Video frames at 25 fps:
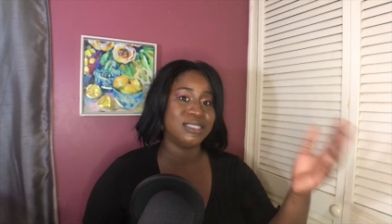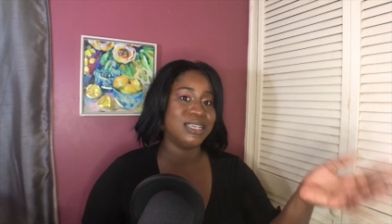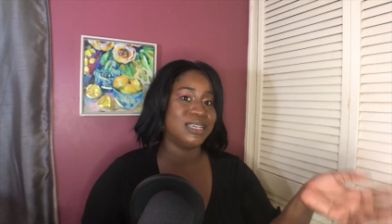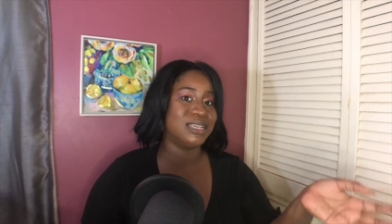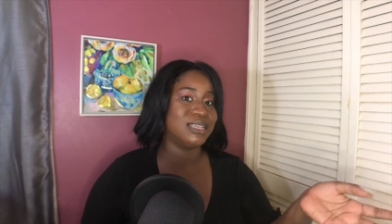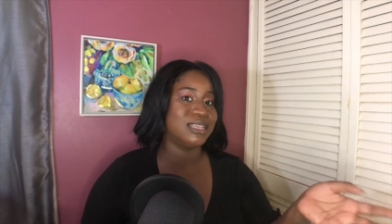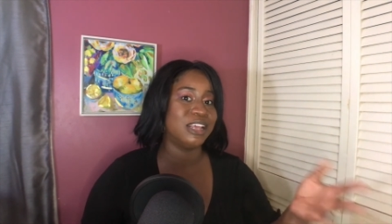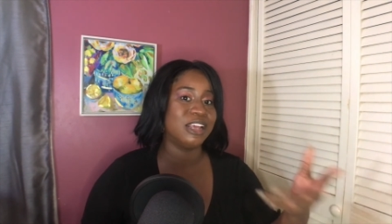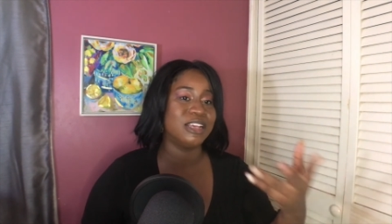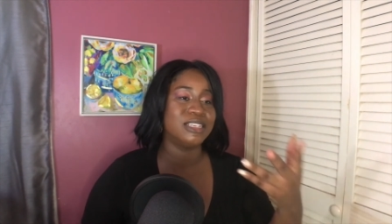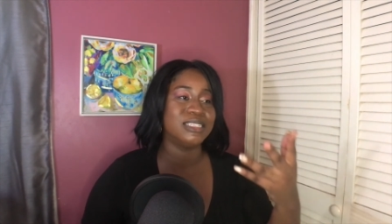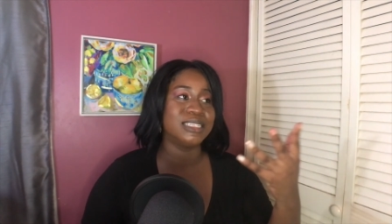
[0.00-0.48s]

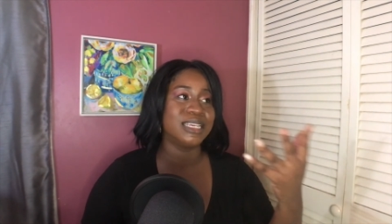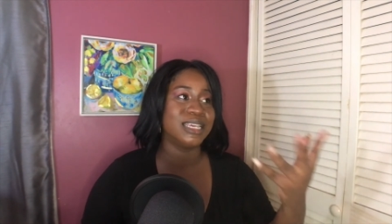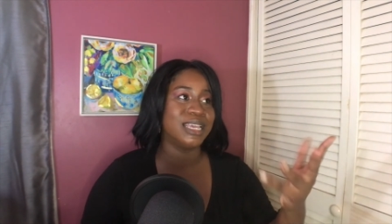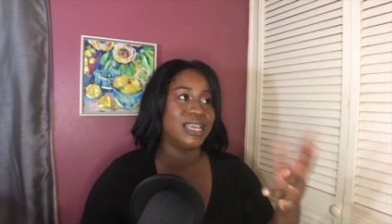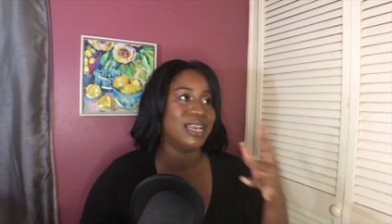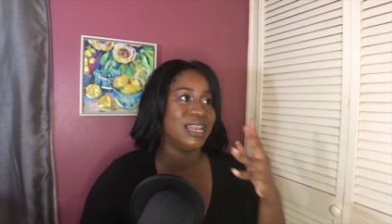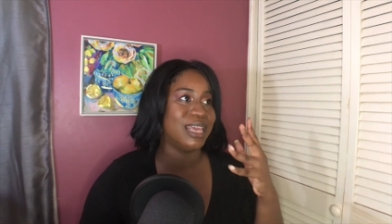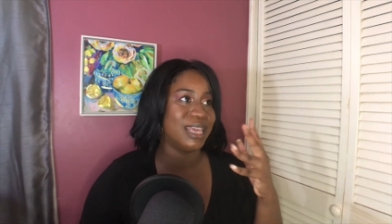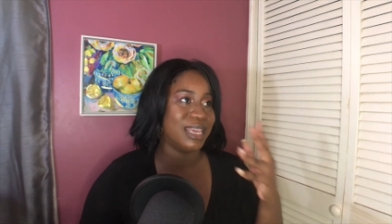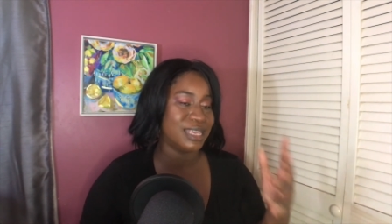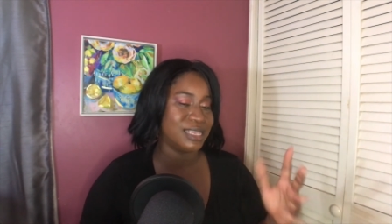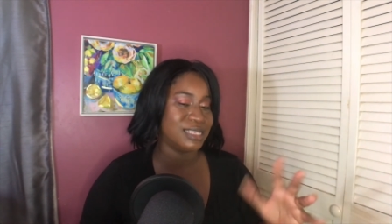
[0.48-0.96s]
your skill
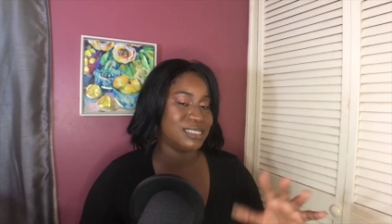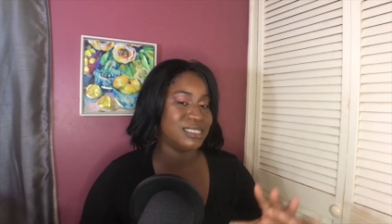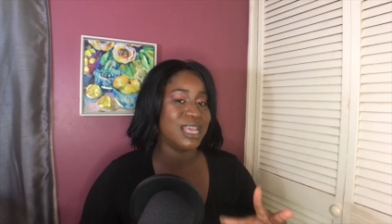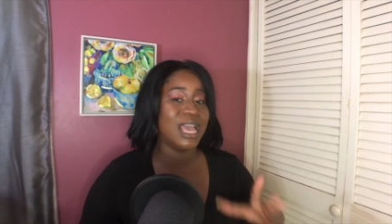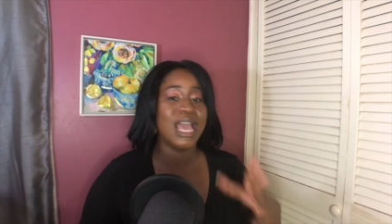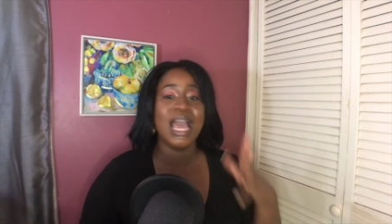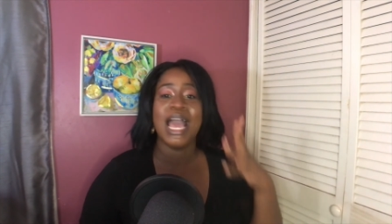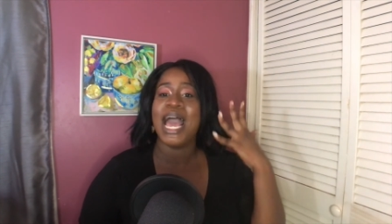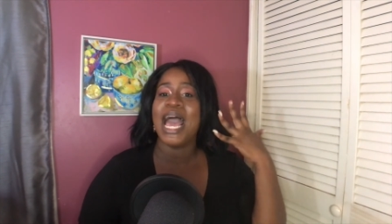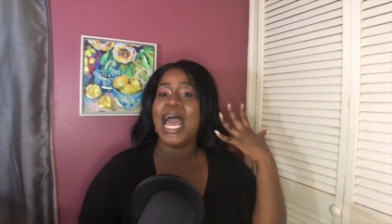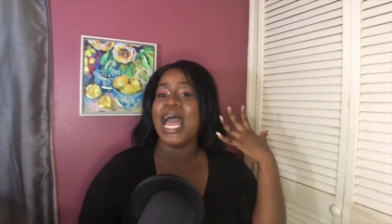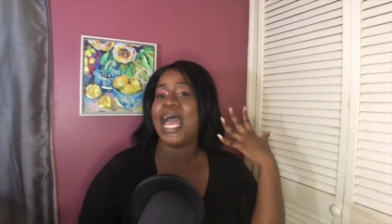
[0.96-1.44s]
is,
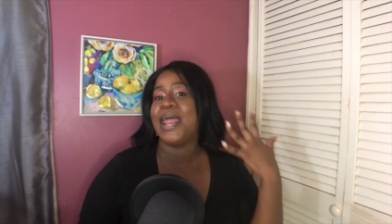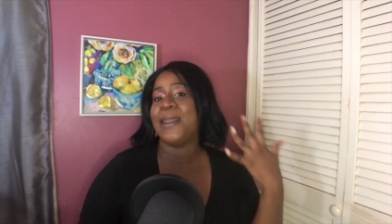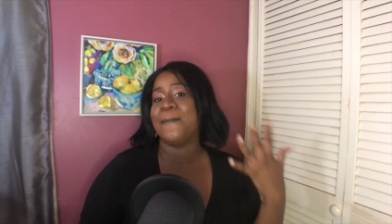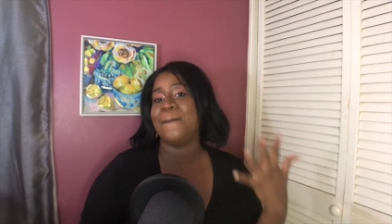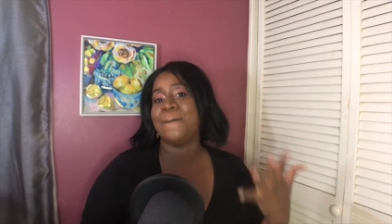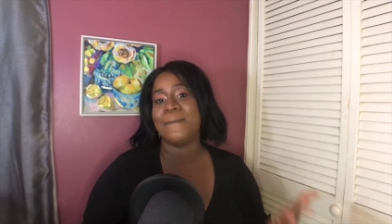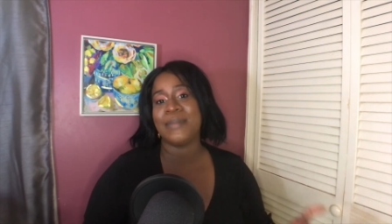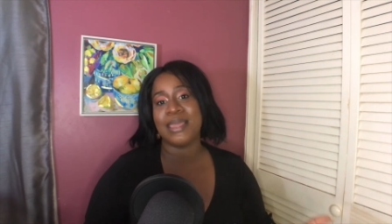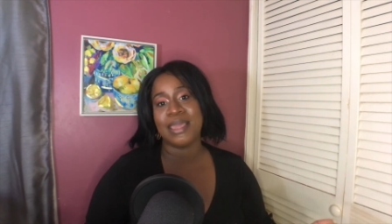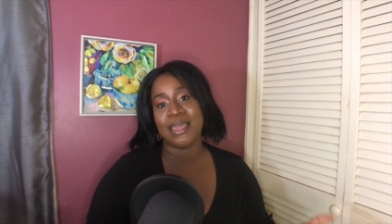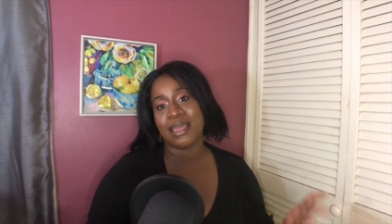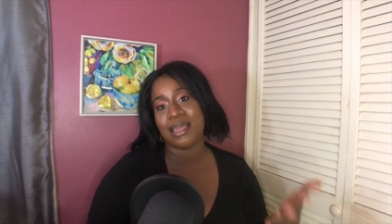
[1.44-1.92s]
and
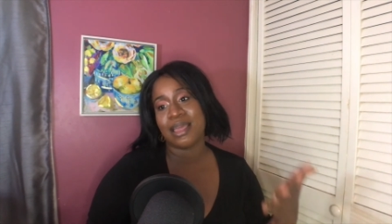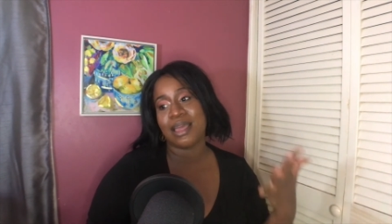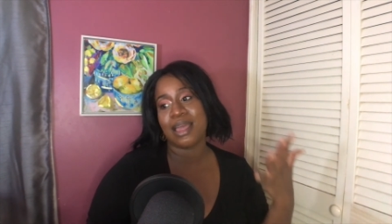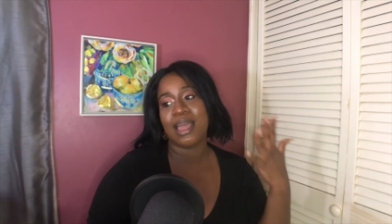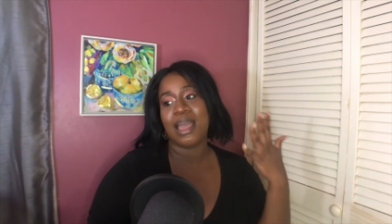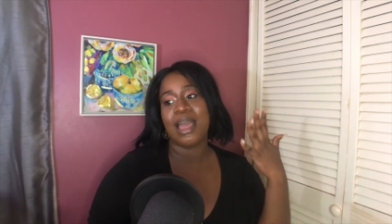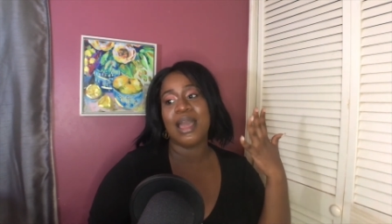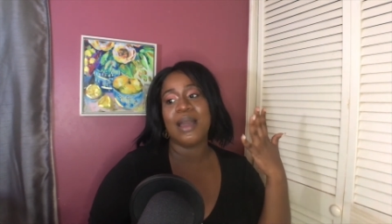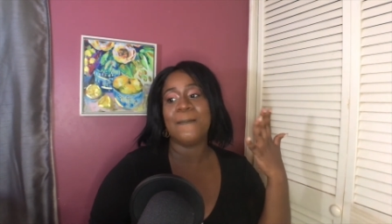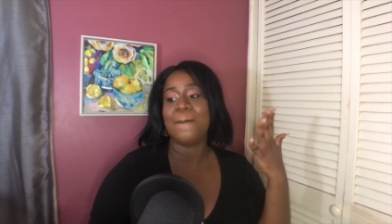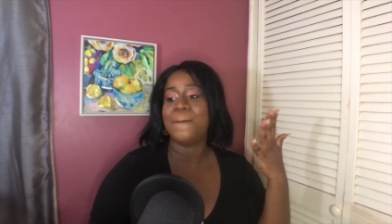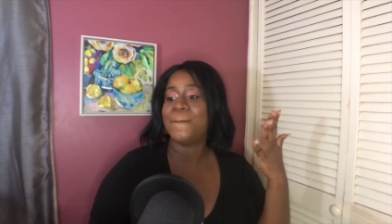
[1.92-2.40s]
make
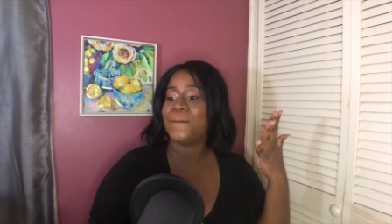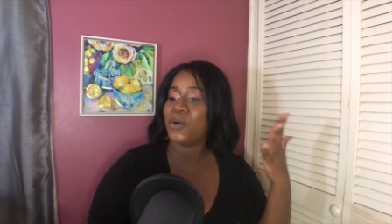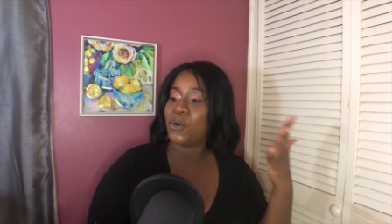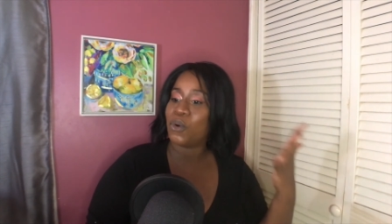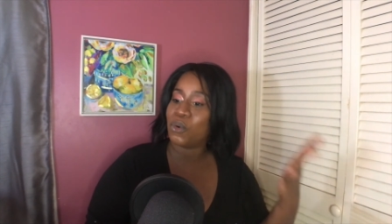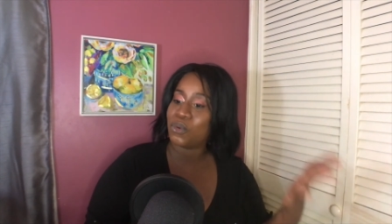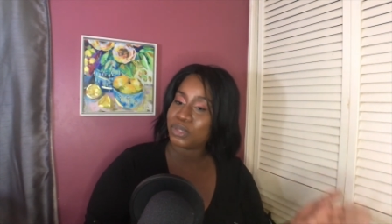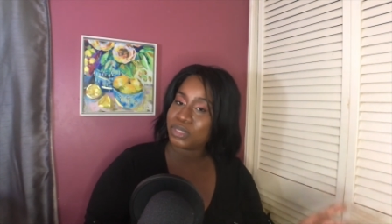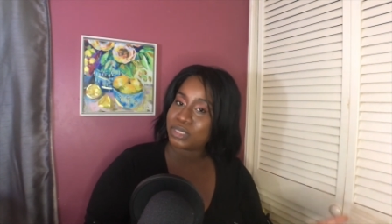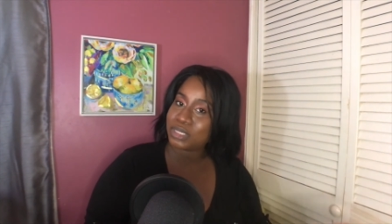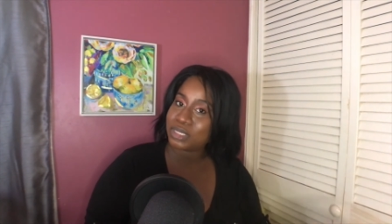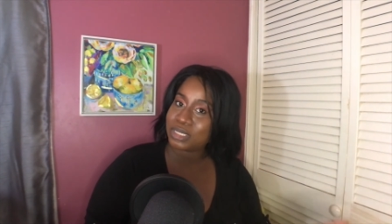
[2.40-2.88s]

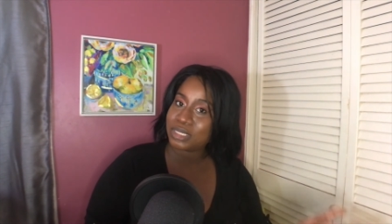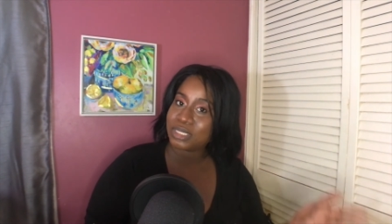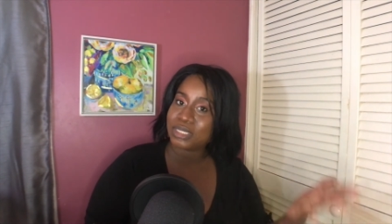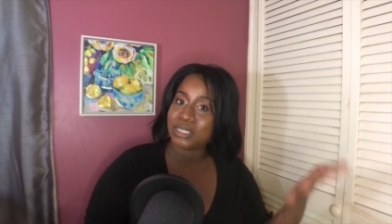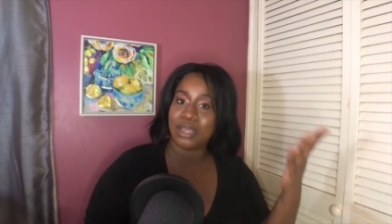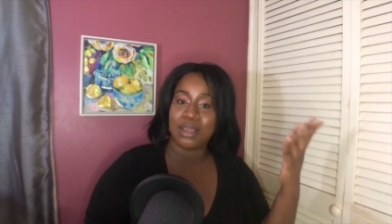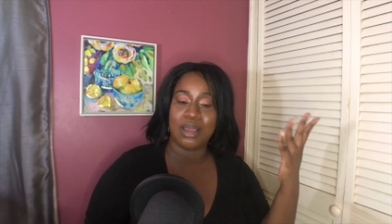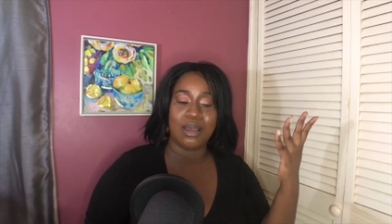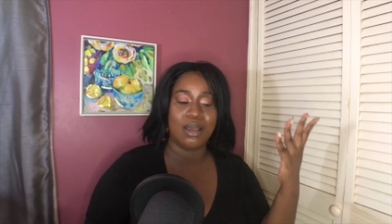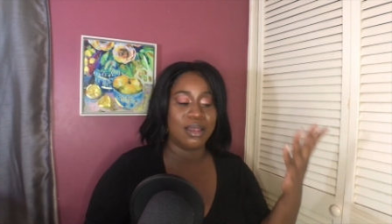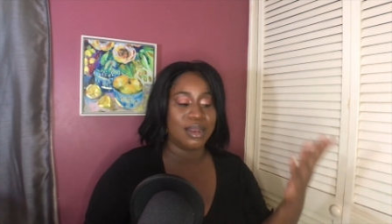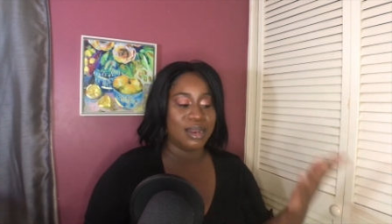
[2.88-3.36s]
posts
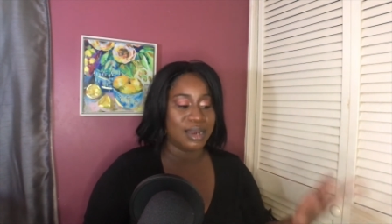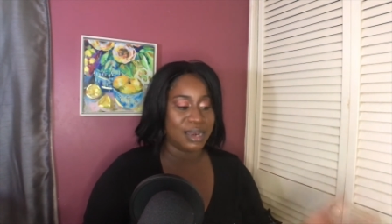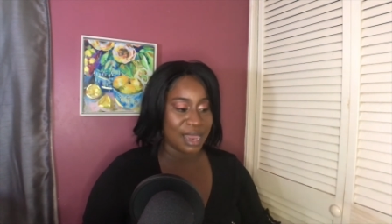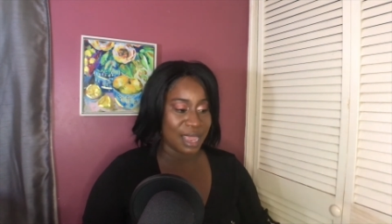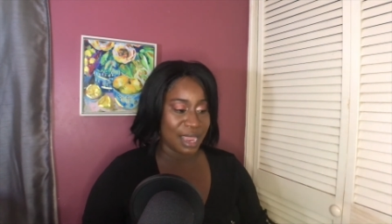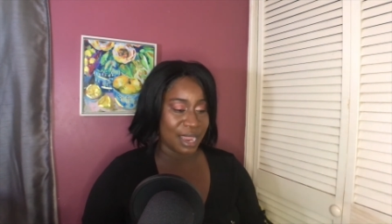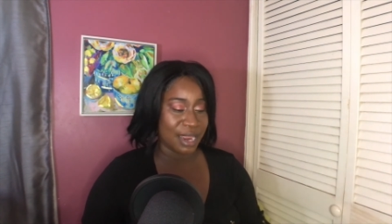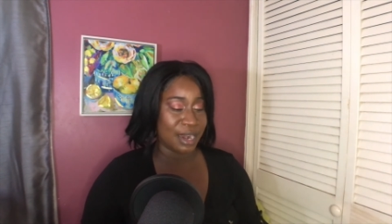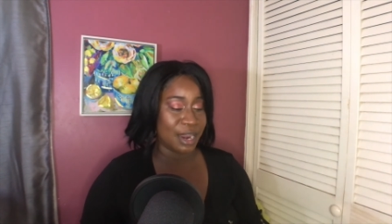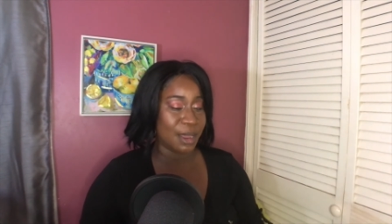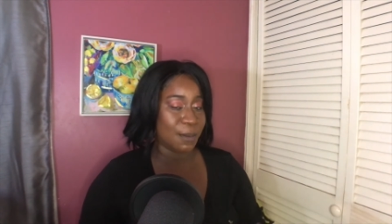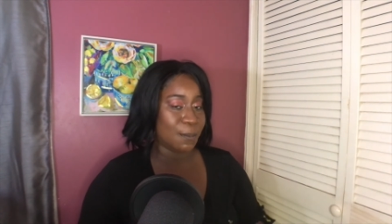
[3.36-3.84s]

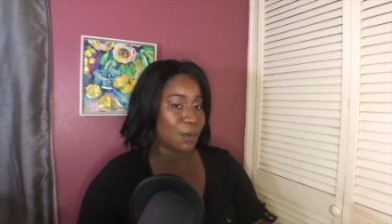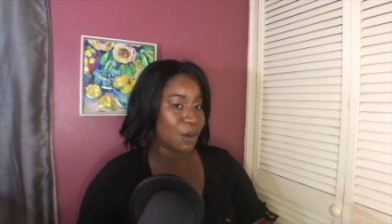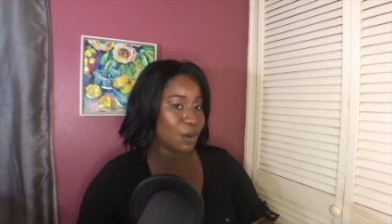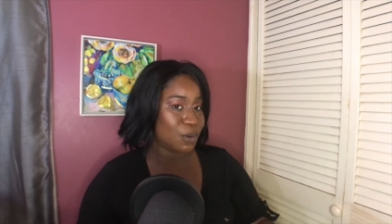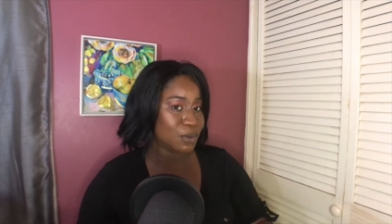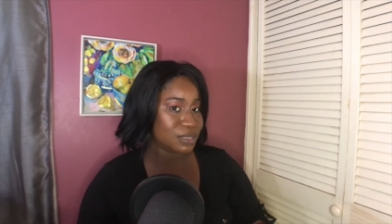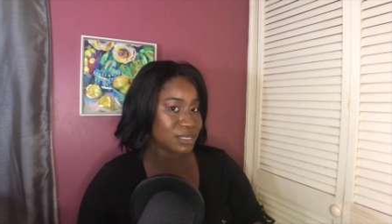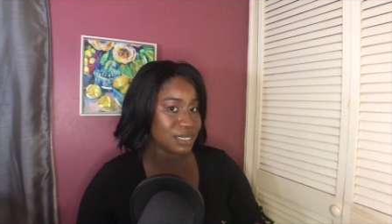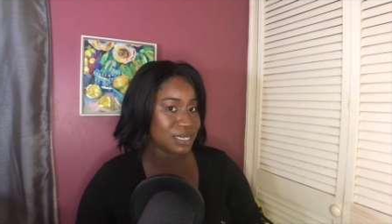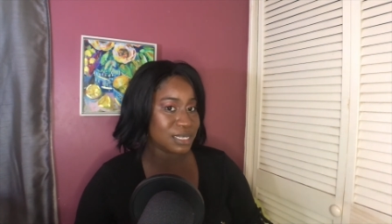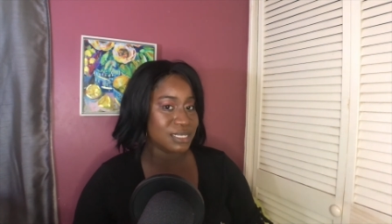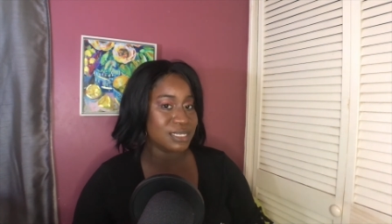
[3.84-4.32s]
online
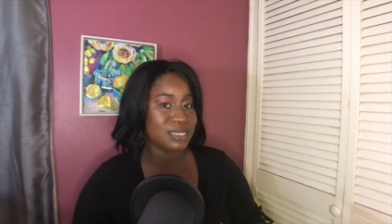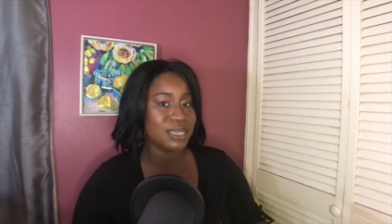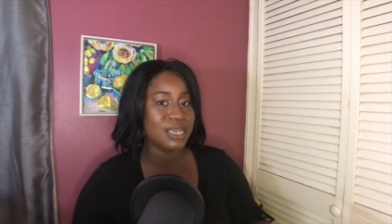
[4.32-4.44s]
about it